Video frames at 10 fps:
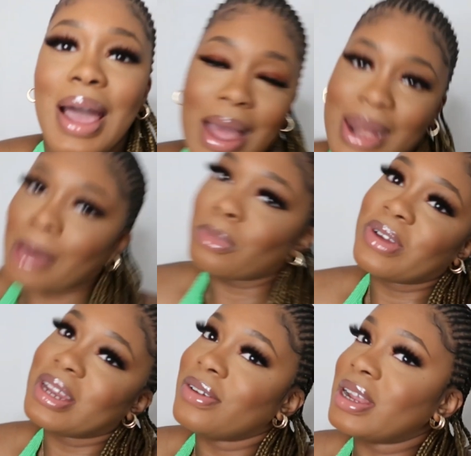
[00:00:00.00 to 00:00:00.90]
and I'm
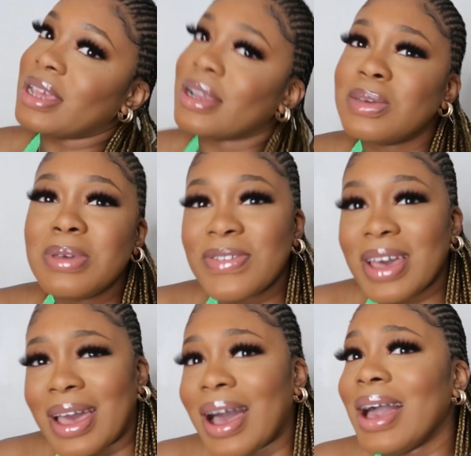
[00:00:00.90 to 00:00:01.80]
already ready to be
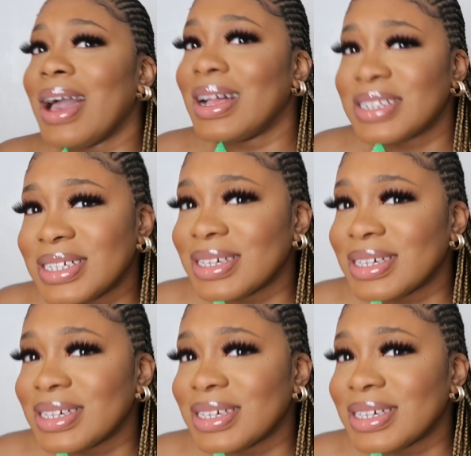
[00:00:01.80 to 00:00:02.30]
fair I actually